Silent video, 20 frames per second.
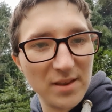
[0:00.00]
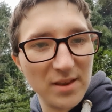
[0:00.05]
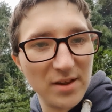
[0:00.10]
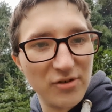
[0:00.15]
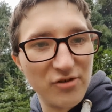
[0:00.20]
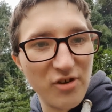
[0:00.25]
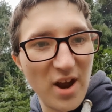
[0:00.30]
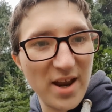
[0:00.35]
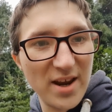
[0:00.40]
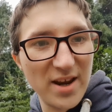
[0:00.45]

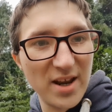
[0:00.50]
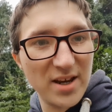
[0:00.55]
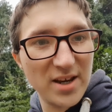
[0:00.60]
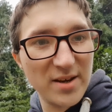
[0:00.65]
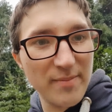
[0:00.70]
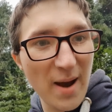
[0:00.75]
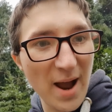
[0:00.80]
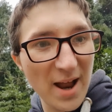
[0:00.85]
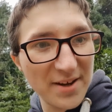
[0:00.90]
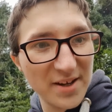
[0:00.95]
train
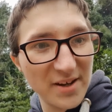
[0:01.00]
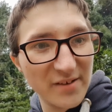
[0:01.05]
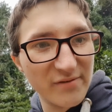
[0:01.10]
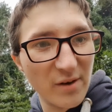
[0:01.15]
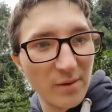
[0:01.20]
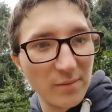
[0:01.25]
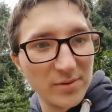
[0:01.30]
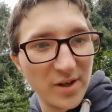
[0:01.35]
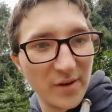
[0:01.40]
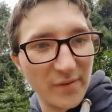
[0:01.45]
departing
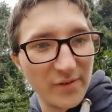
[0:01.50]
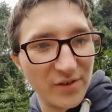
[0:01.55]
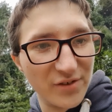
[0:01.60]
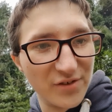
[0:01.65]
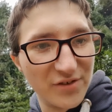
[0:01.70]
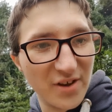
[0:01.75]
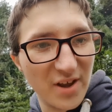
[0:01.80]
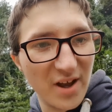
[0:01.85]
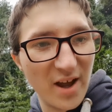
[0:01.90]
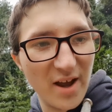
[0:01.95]
from Sheffield.
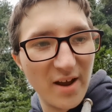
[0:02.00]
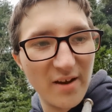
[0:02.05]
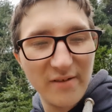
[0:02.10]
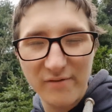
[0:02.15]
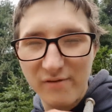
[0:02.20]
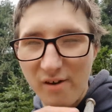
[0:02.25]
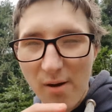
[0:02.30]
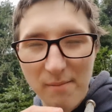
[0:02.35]
That's